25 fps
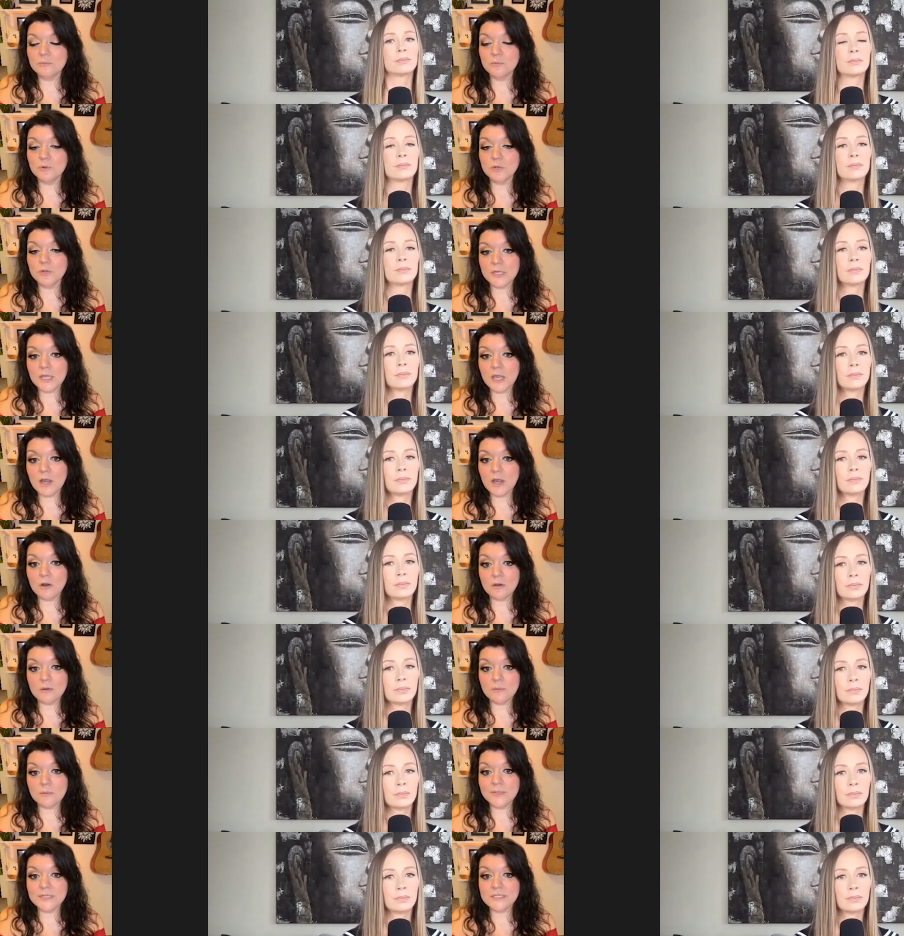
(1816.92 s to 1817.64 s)
Speaker 1: am really
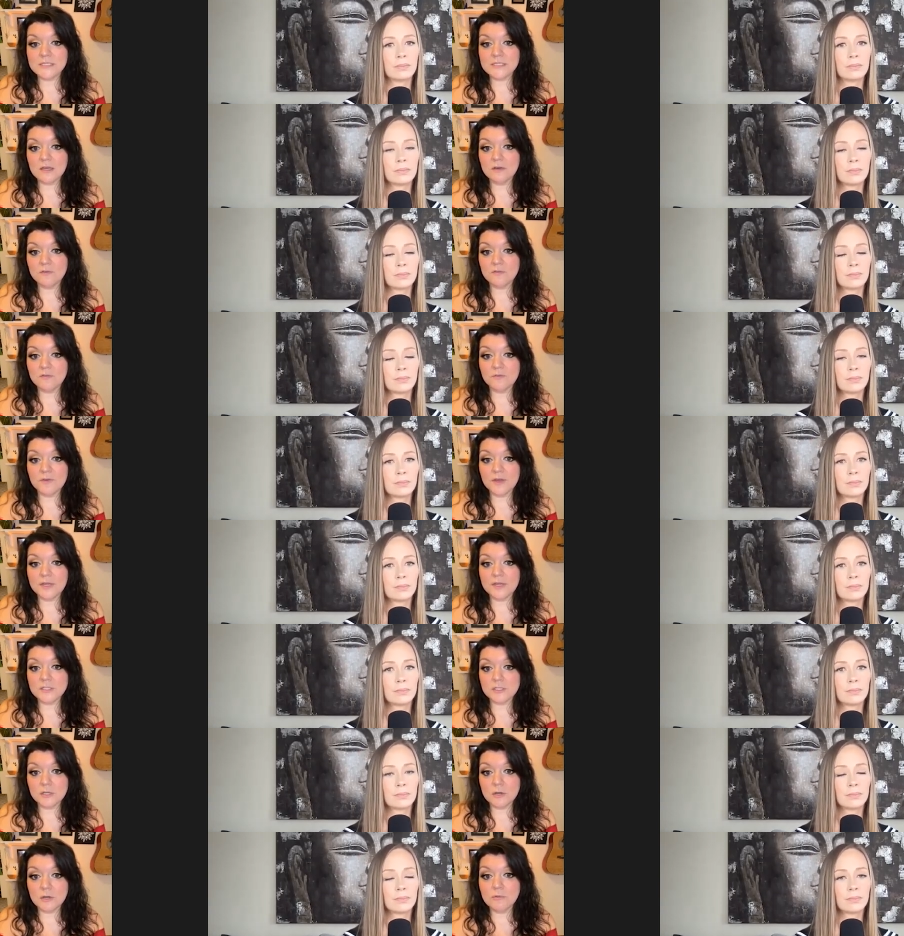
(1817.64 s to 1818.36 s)
hard on myself if
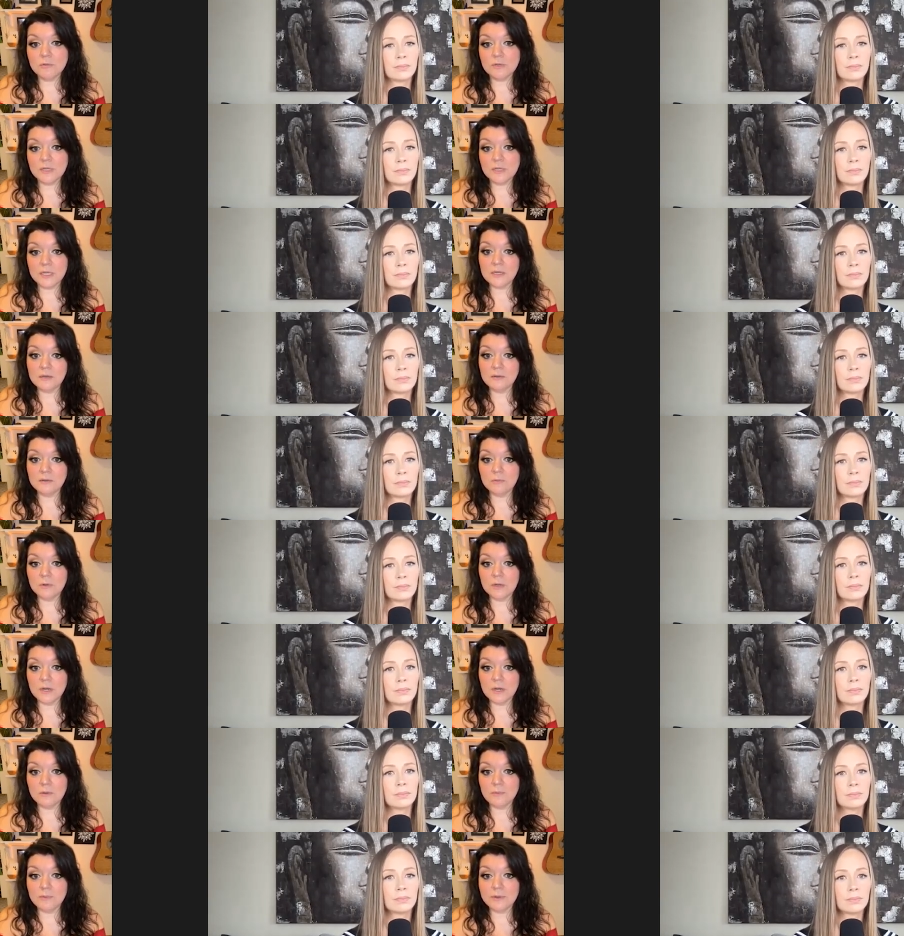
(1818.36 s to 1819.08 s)
I don't eat
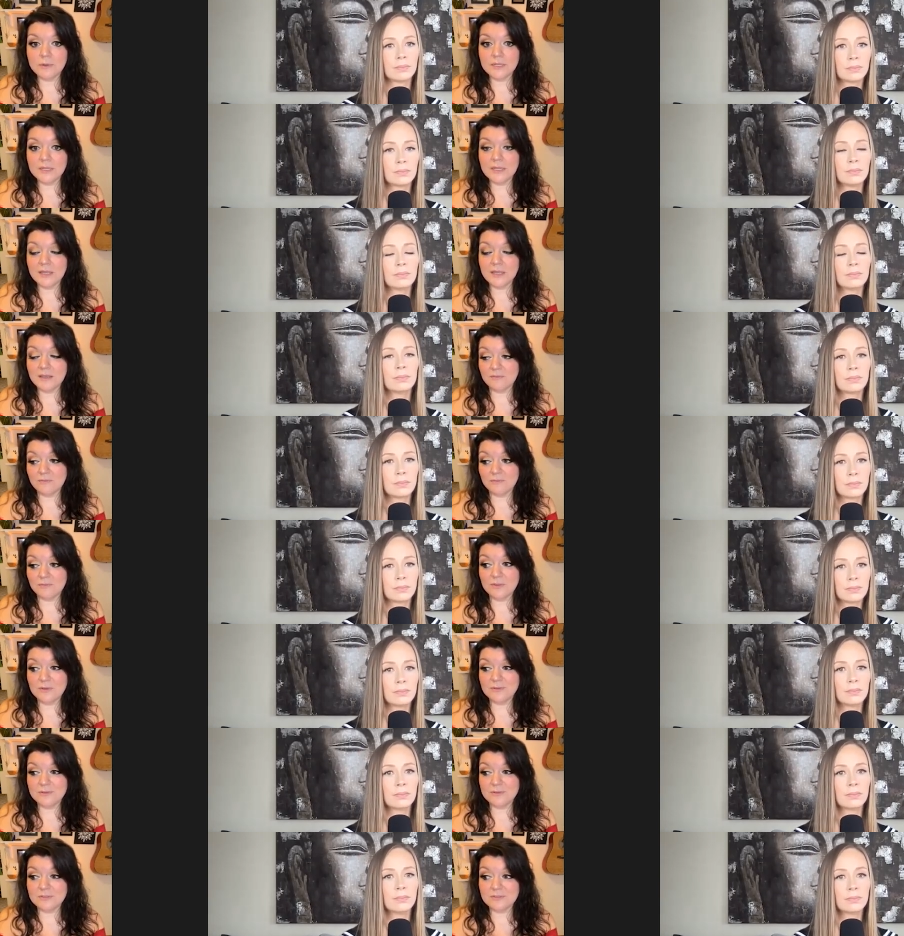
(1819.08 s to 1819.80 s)
what I wanted. Like for
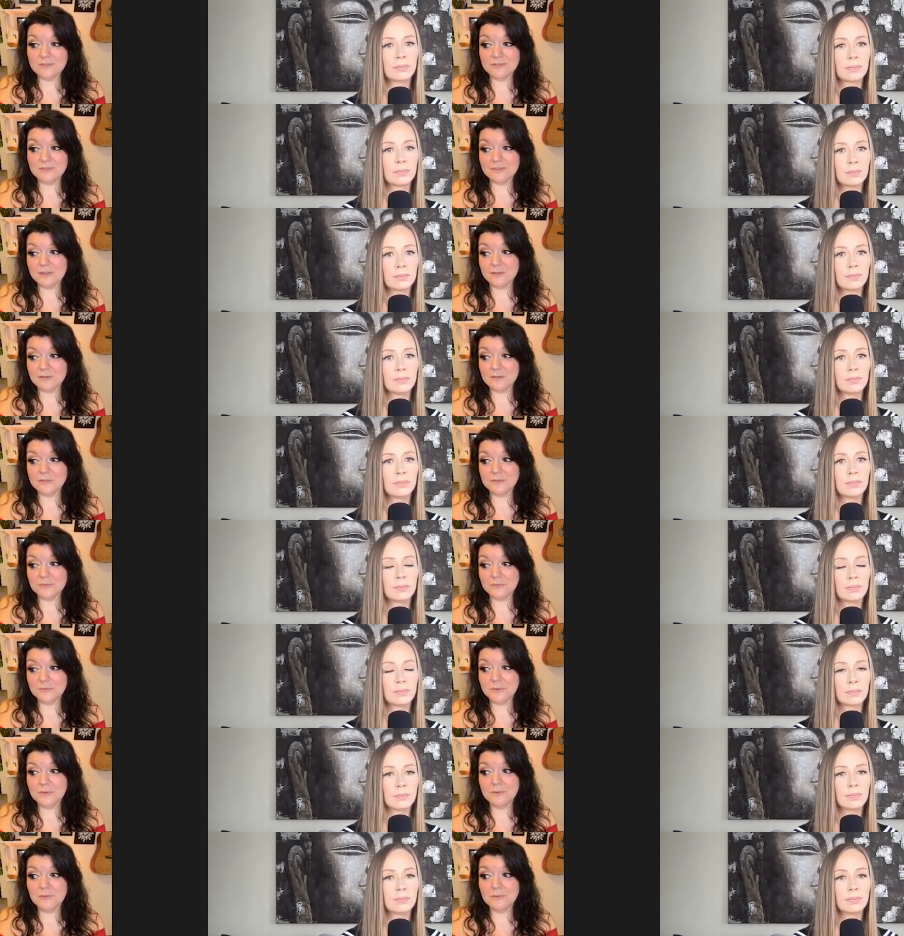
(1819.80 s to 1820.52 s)
those those
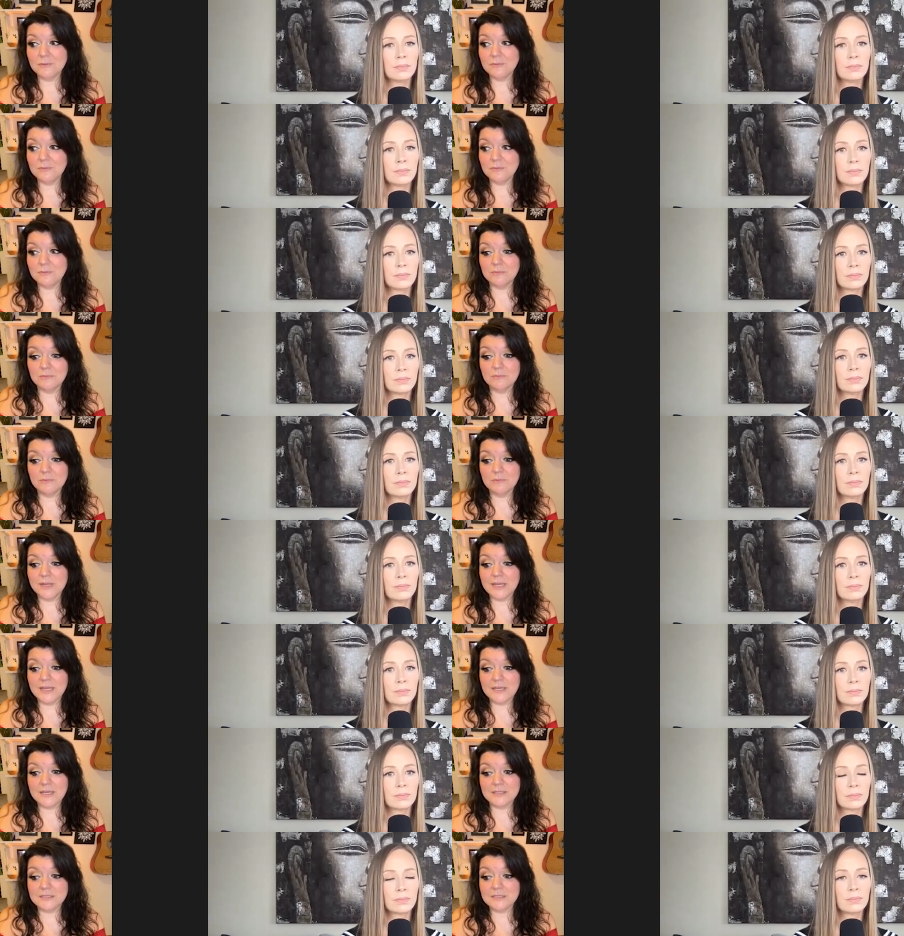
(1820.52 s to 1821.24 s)
few
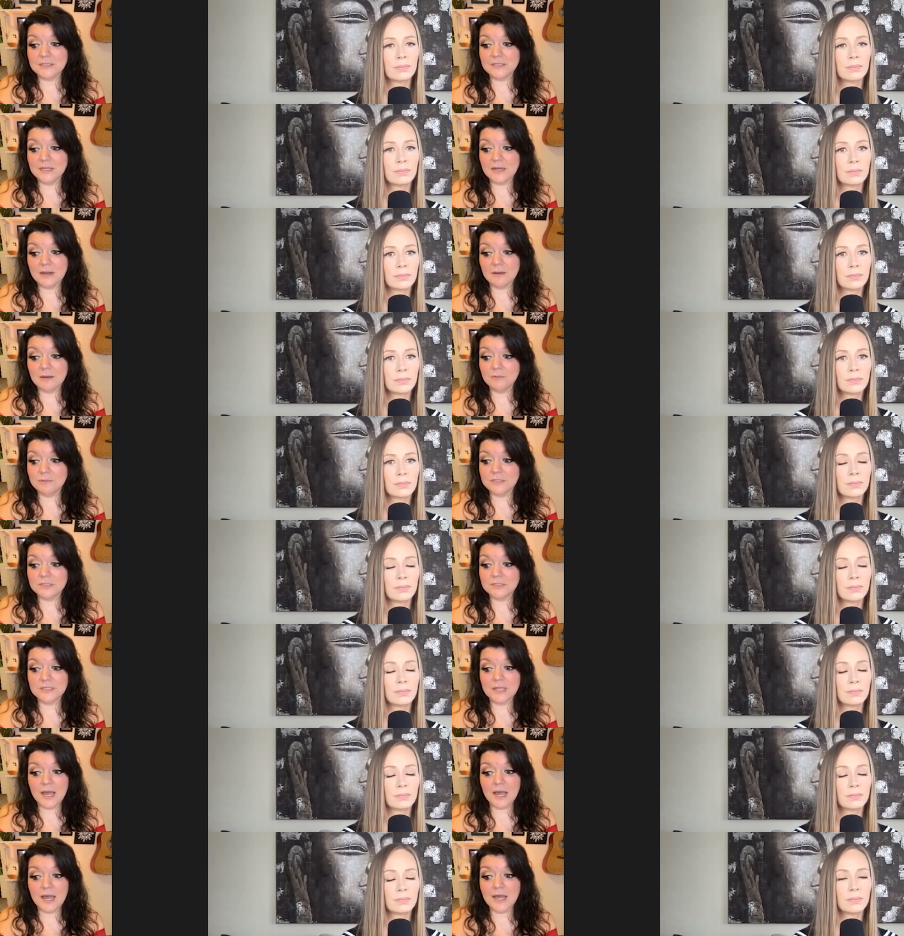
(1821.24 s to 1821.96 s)
weeks that I
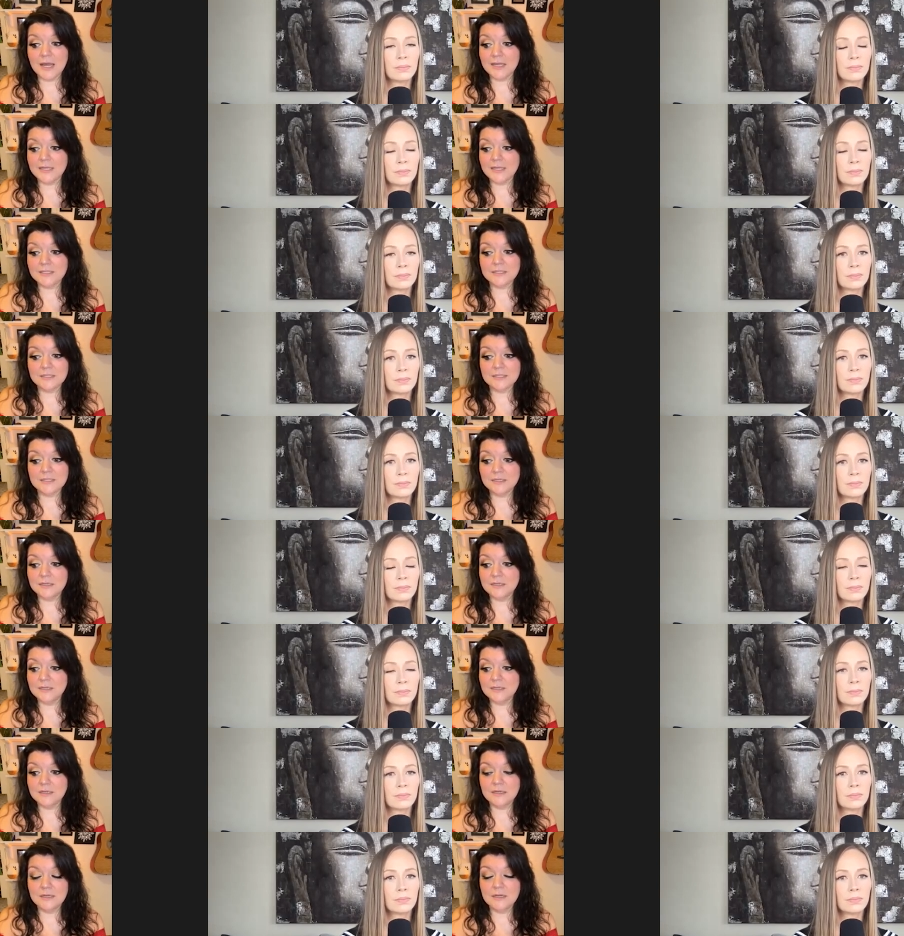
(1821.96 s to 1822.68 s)
was not
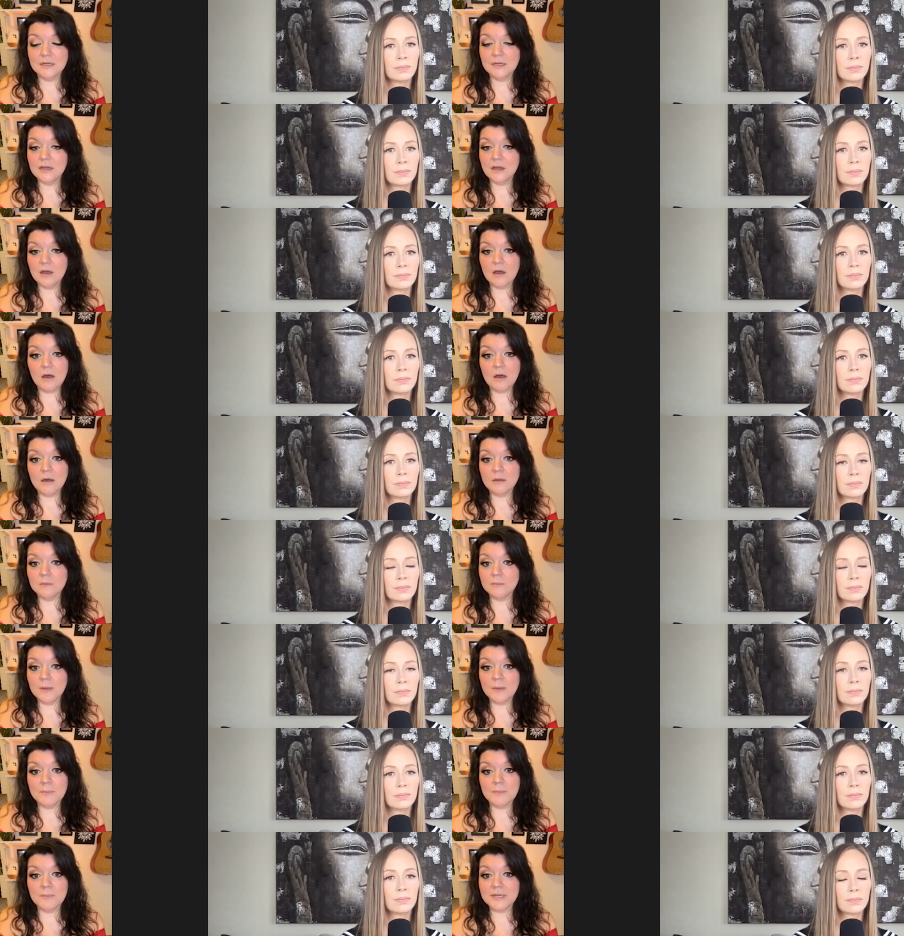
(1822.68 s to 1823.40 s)

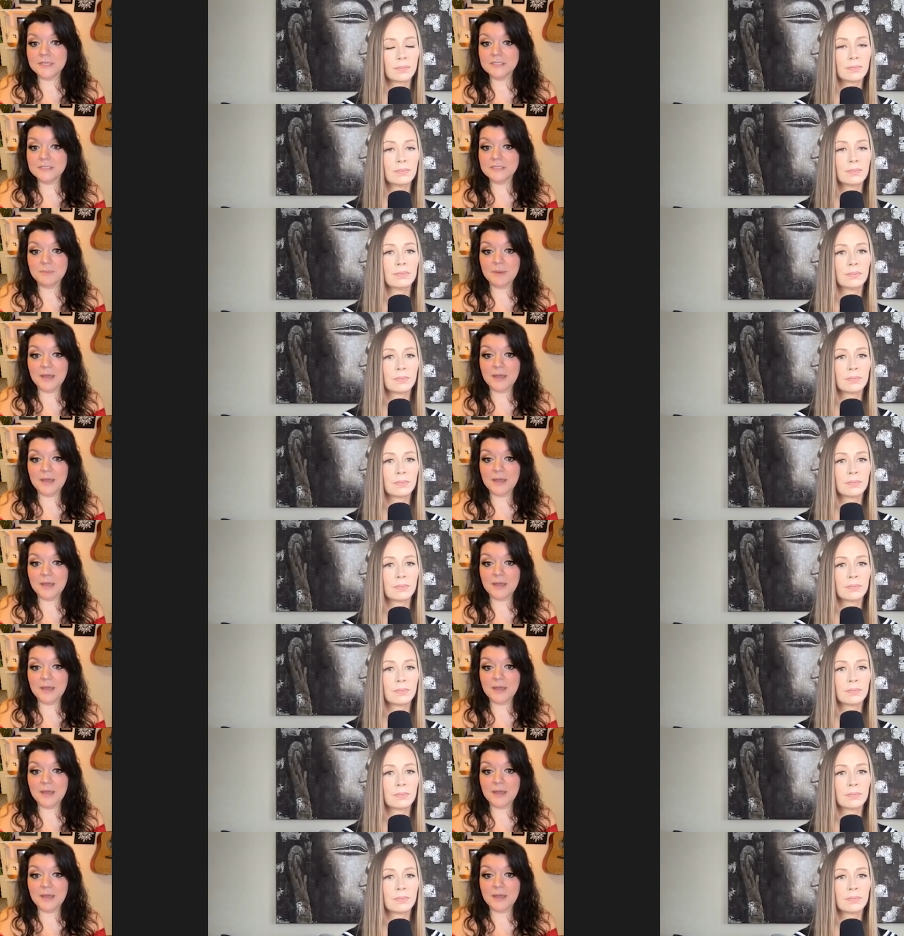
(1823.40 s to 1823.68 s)
on my best